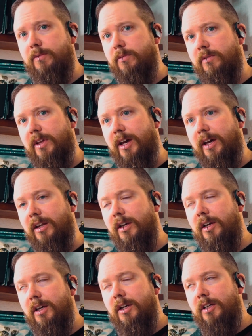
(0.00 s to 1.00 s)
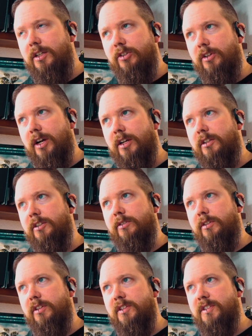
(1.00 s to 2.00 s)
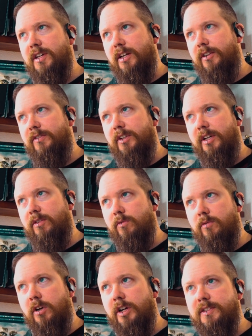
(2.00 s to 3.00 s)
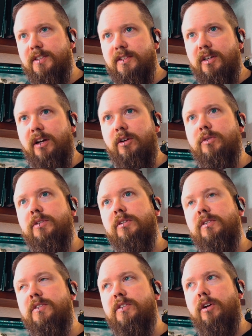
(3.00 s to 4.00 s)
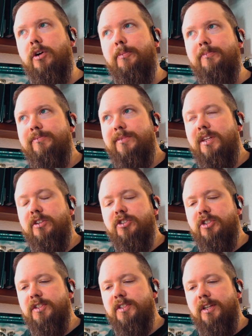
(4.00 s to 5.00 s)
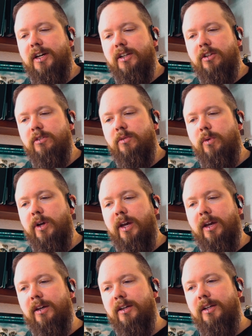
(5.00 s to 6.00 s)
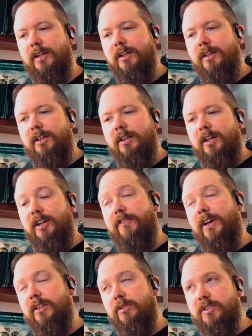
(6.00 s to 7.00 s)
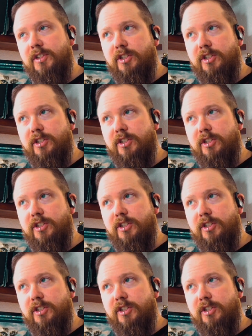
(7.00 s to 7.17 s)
through that. You're not clearing these kind of like ruts out. So there's just not a good way. In fact, there's